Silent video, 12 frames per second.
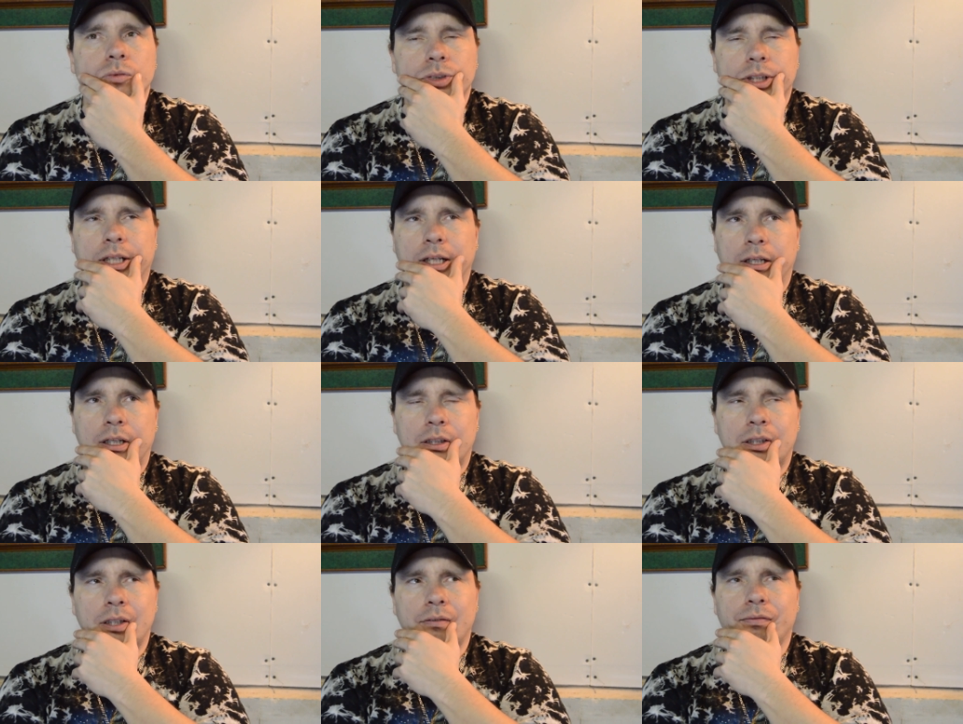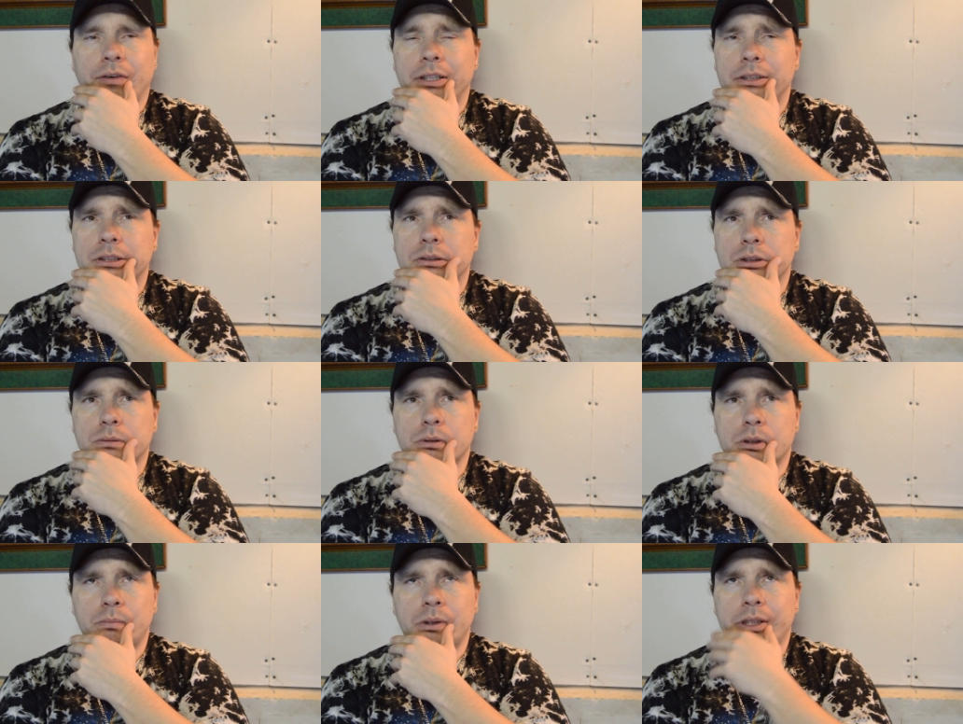because the friends are
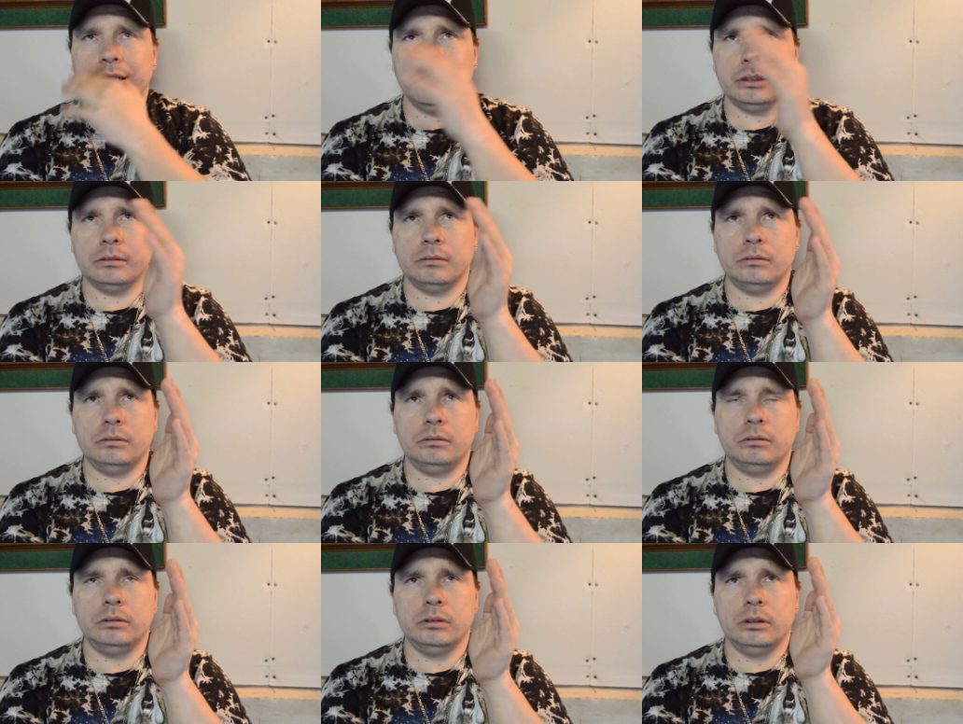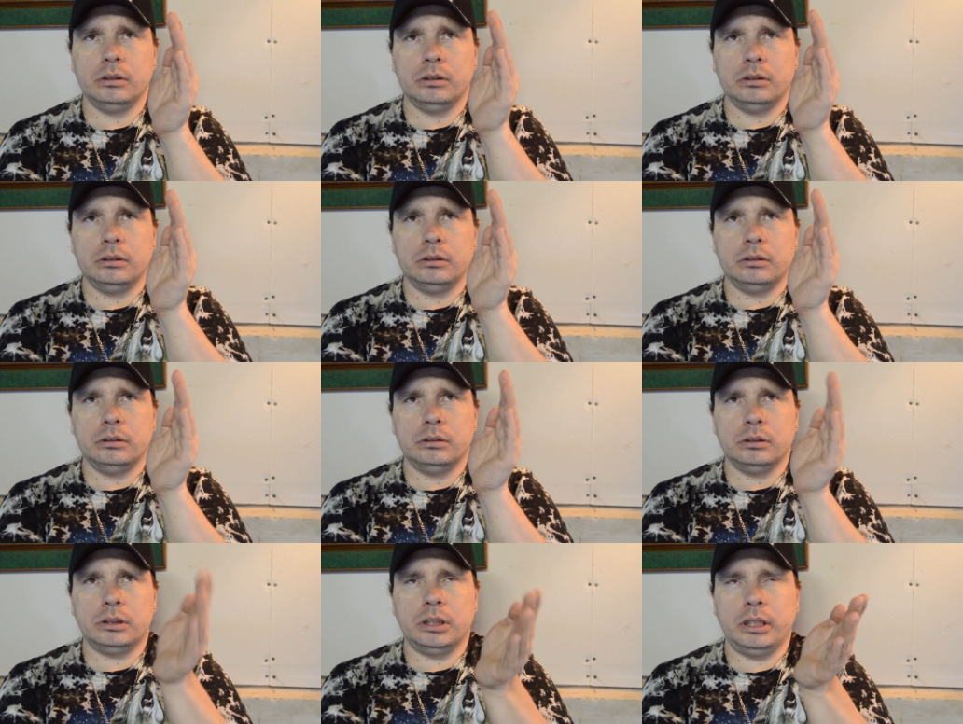supposed to be down
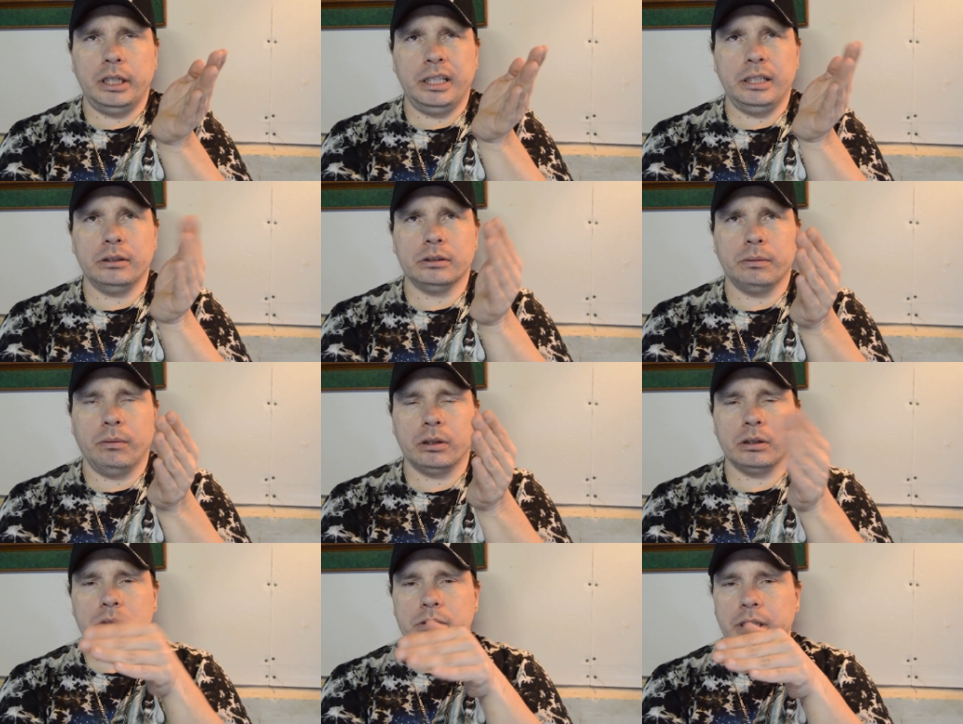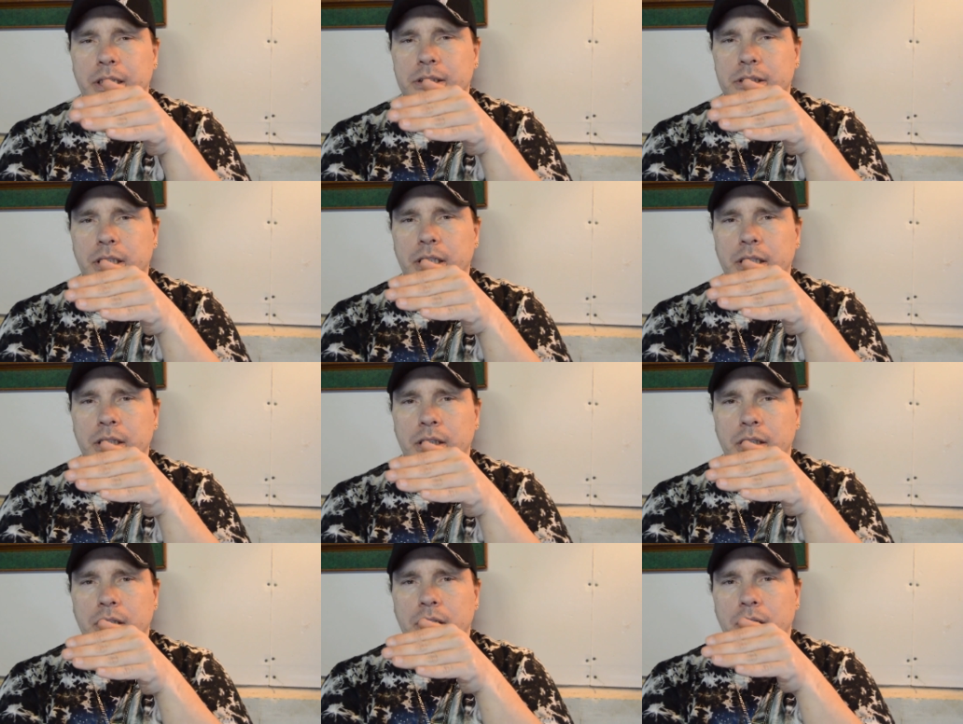today or tomorrow or next day,
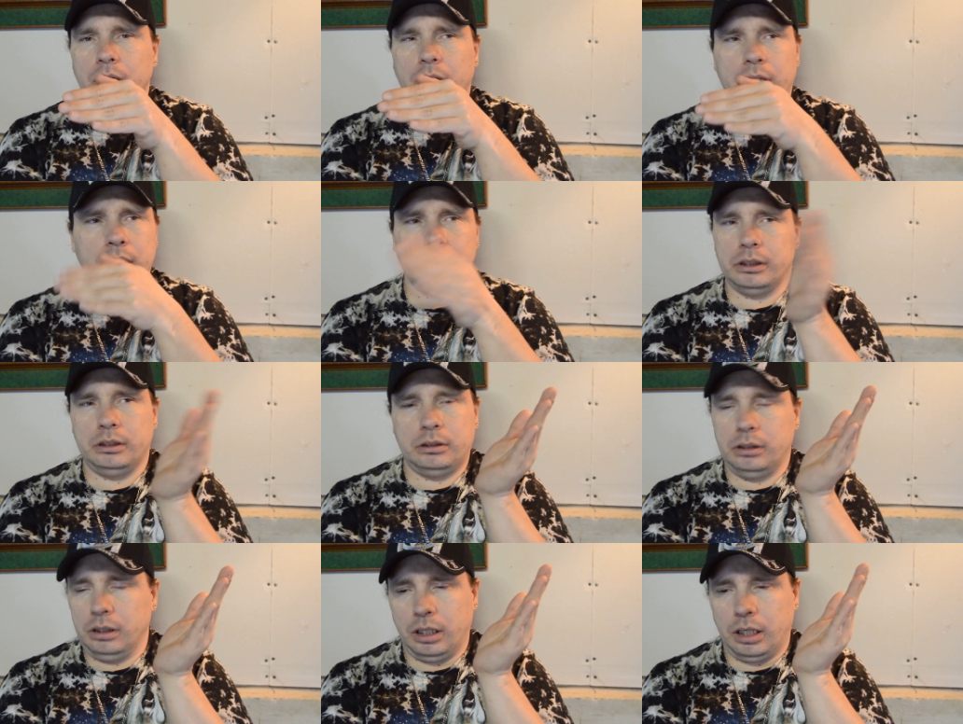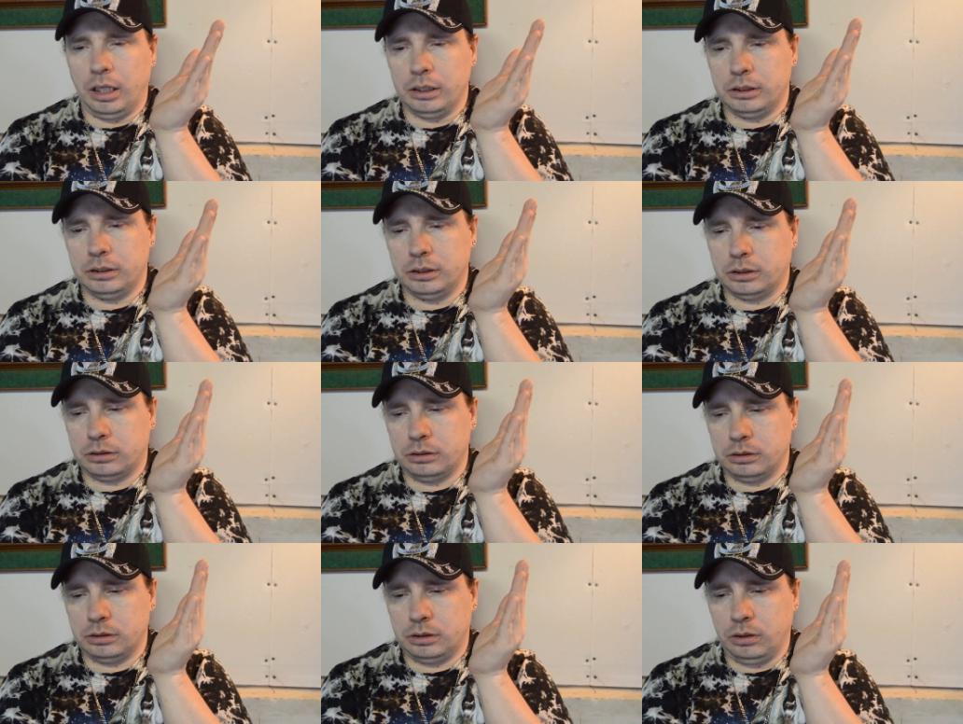and I already, I, I just
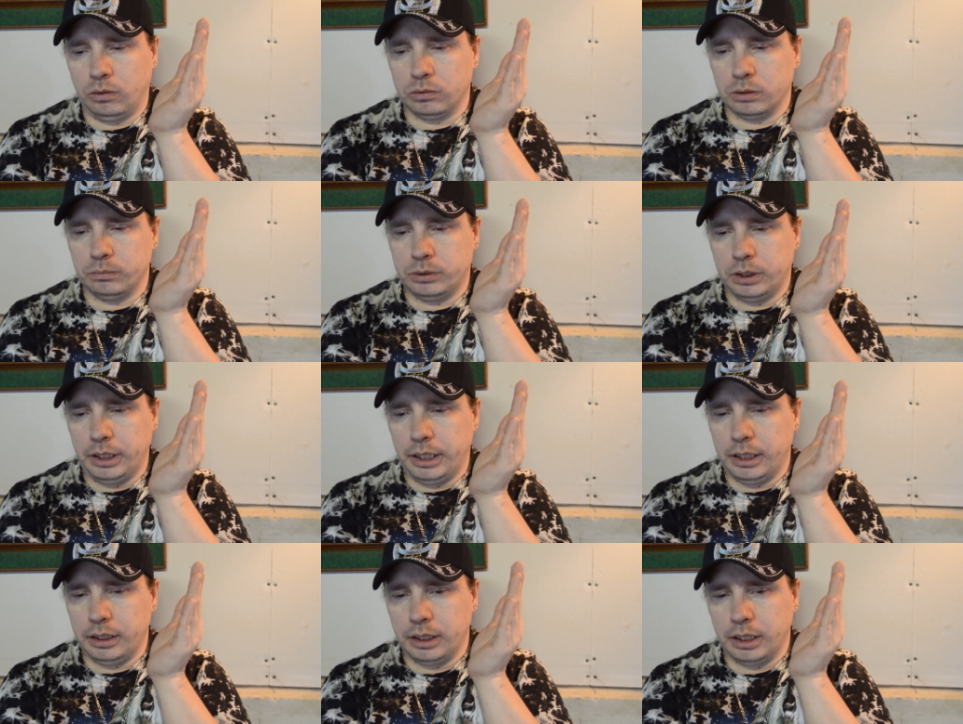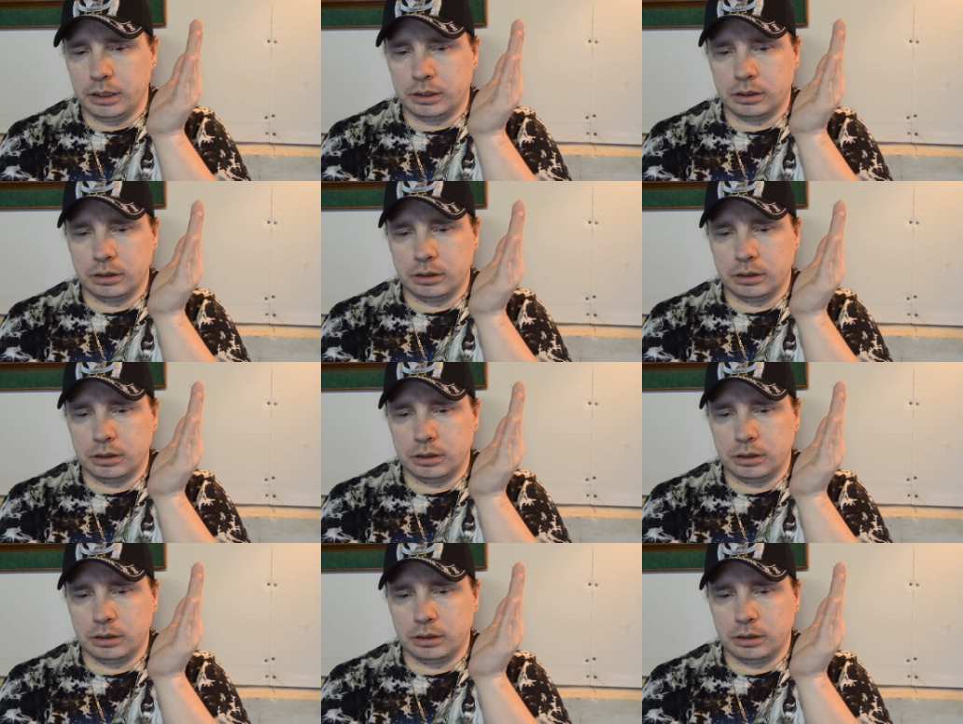told them today that,